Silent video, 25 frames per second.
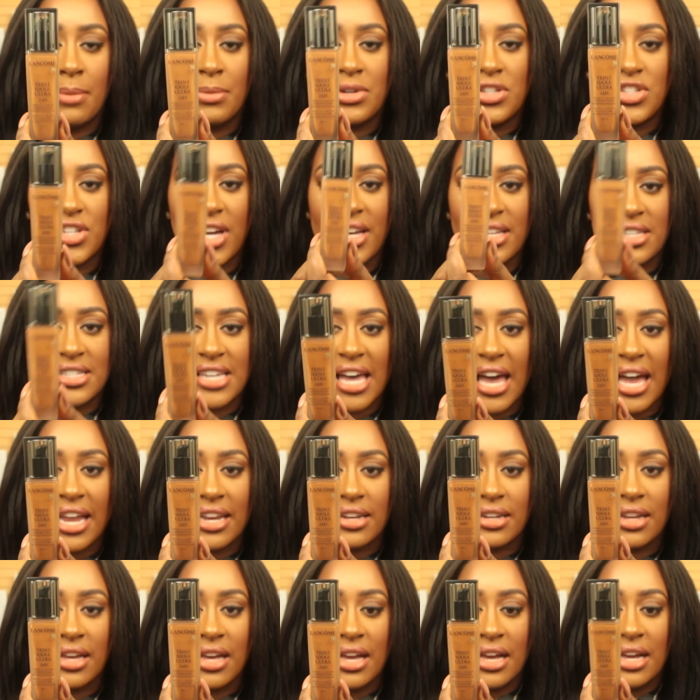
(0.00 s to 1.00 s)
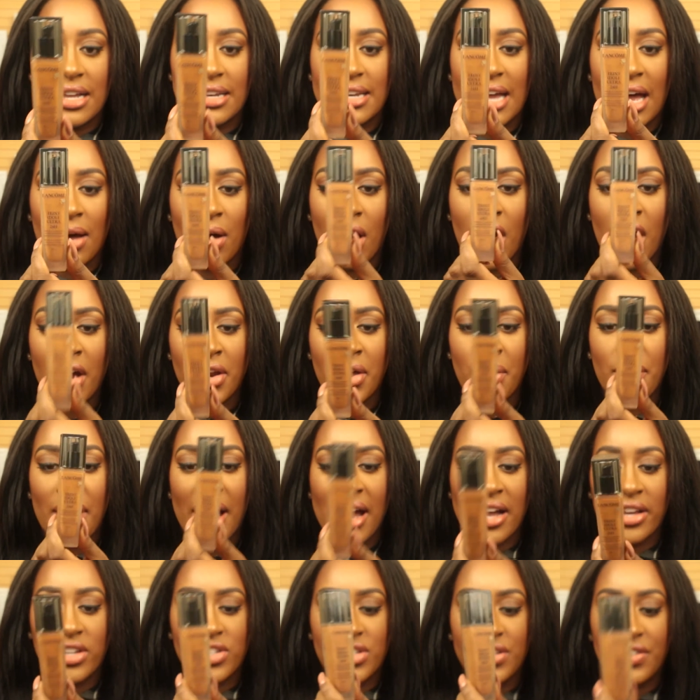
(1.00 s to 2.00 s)
a shade 10. Now I don't
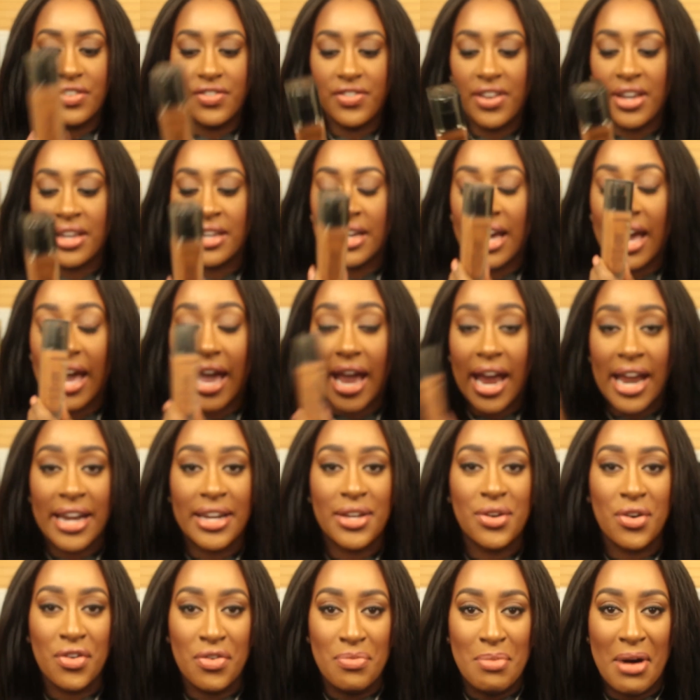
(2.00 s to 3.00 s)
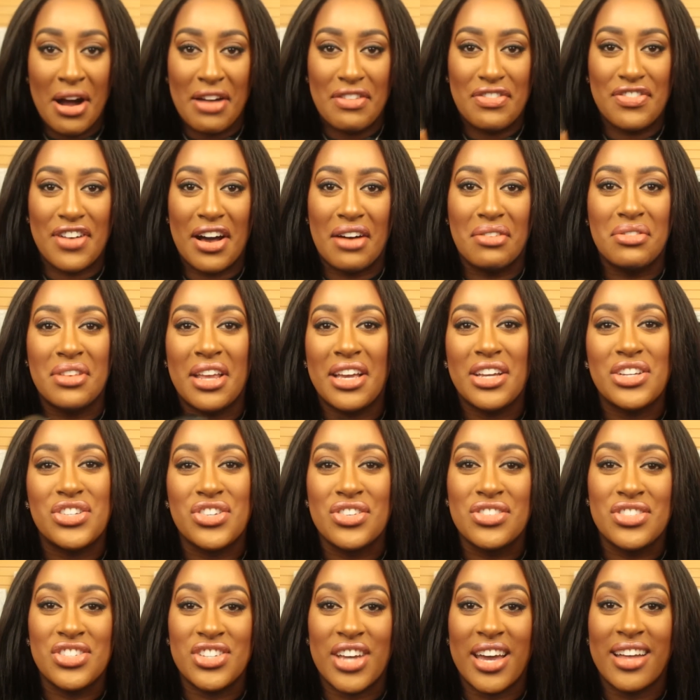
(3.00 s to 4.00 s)
actually think any of my
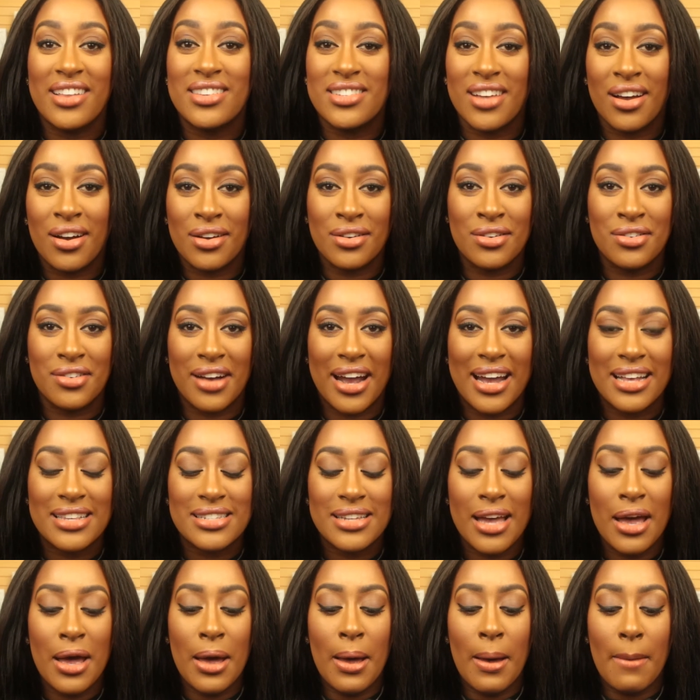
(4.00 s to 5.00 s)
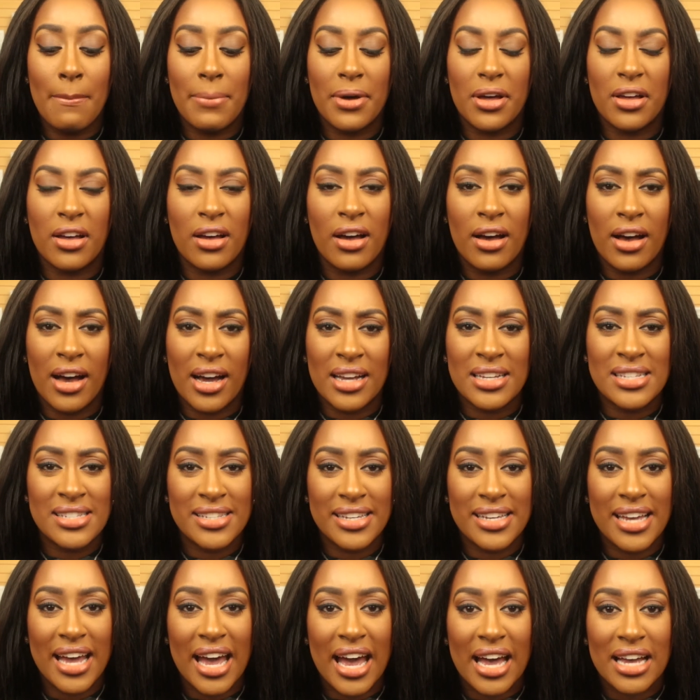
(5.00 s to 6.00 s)
foundation shades are correct, but I
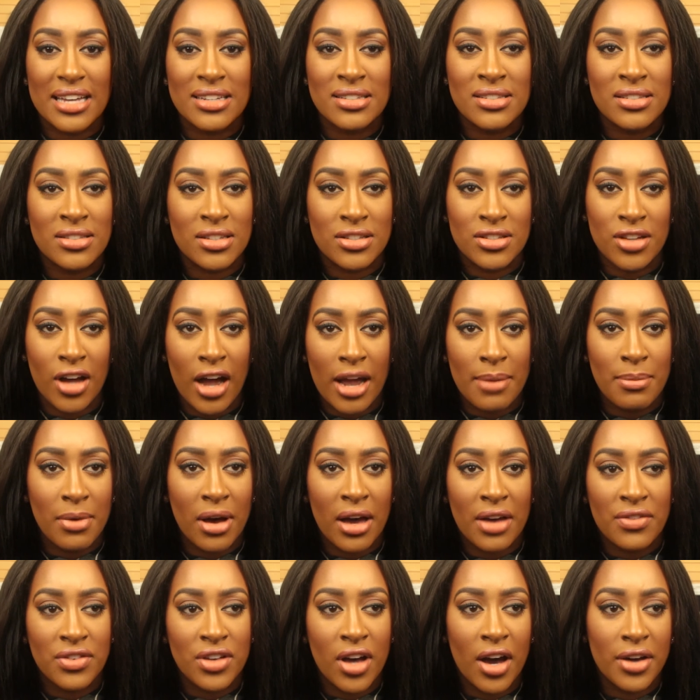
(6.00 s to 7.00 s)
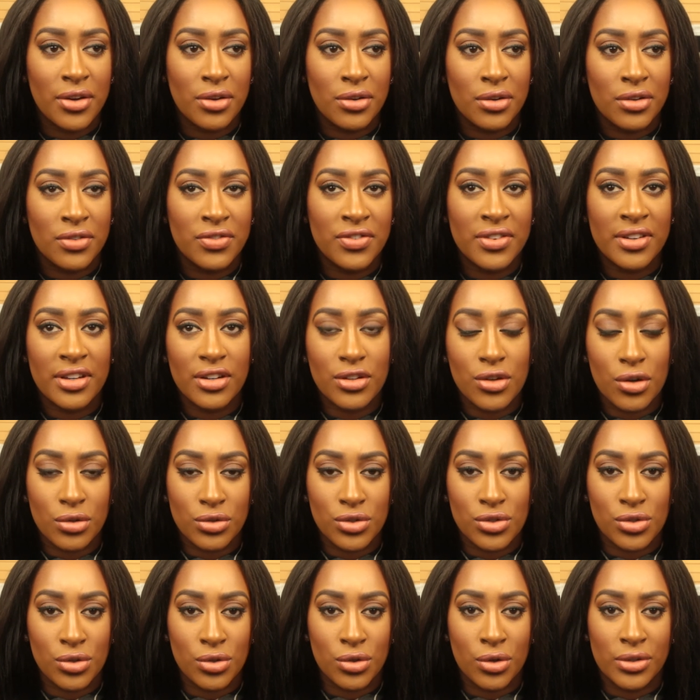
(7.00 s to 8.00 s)
see it as the time I've kind of
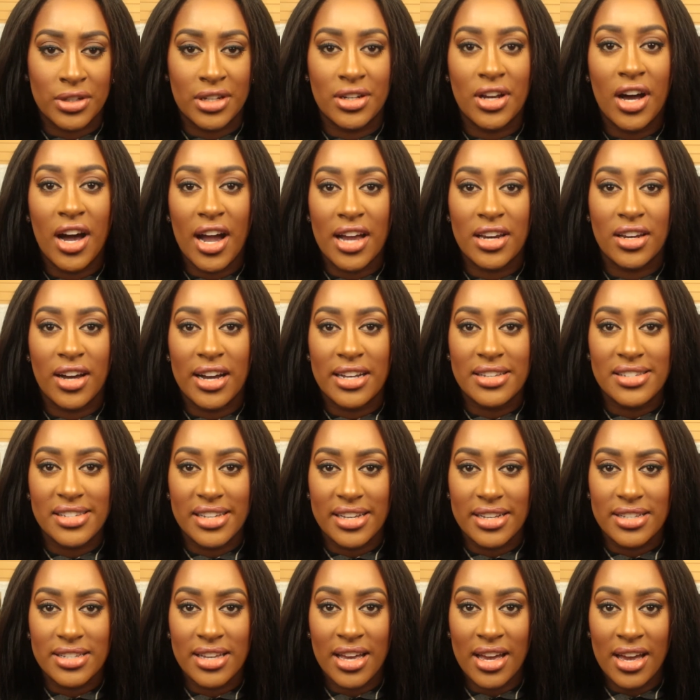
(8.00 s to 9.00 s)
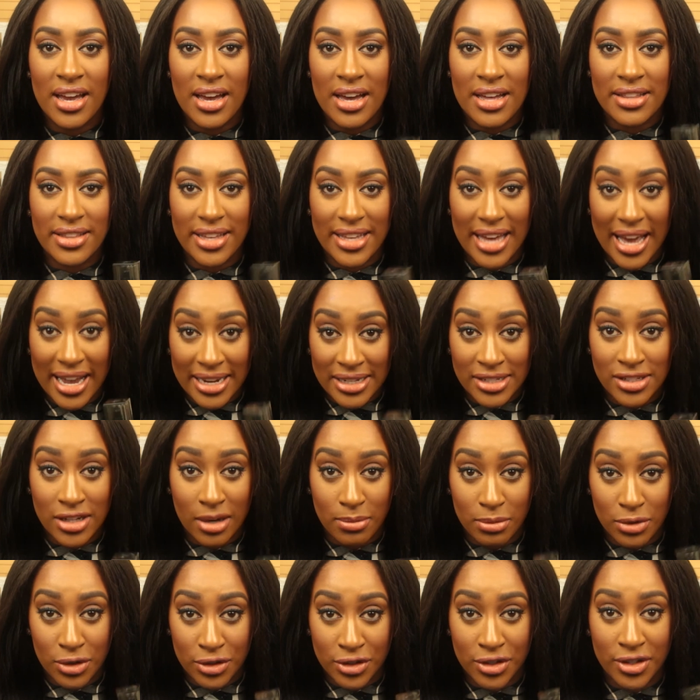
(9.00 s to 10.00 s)
contoured and highlighted, they end
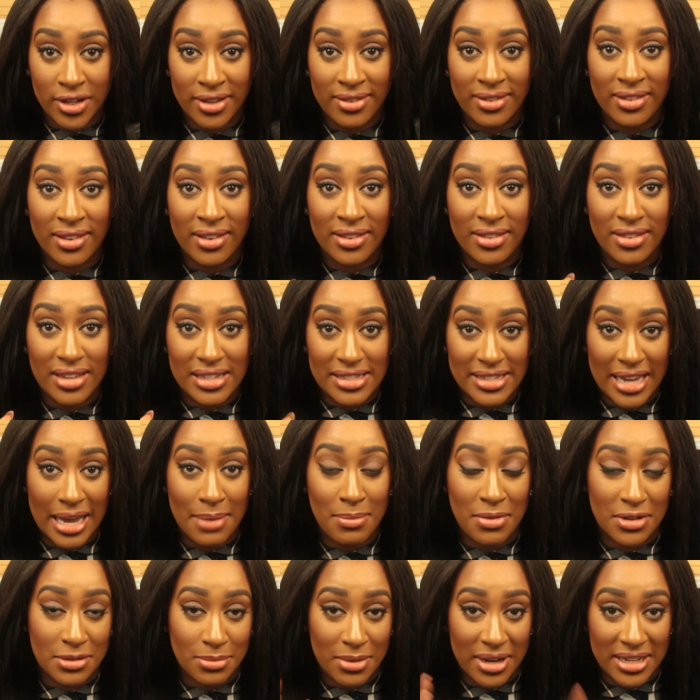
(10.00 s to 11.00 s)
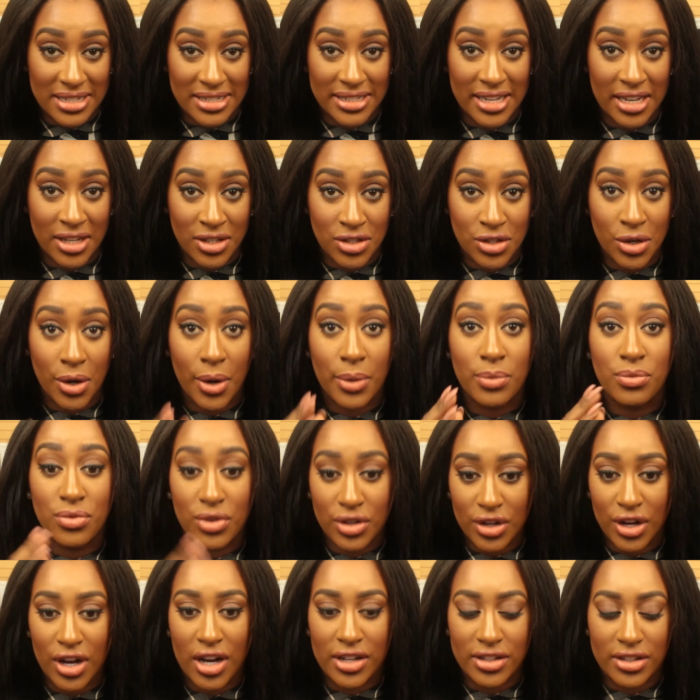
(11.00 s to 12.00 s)
up looking the same as my skin tone
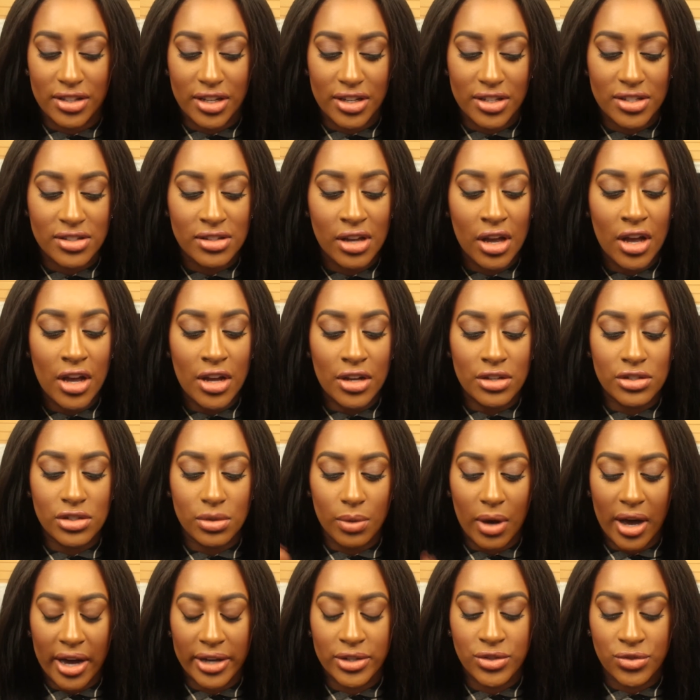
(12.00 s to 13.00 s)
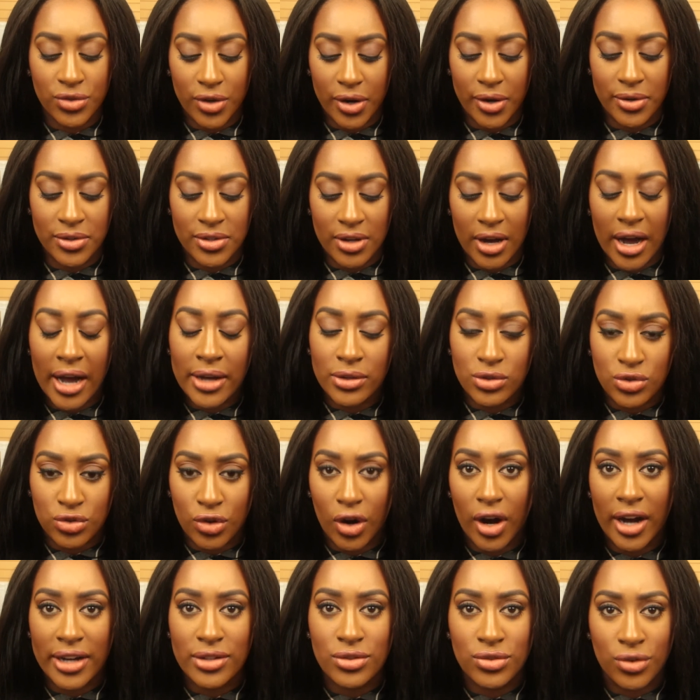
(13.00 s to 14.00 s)
regardless. So I try
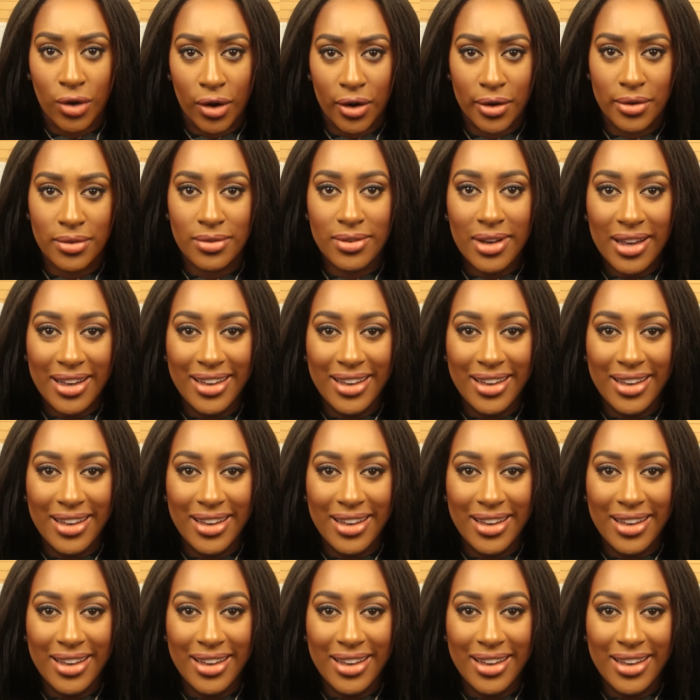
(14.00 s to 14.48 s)
to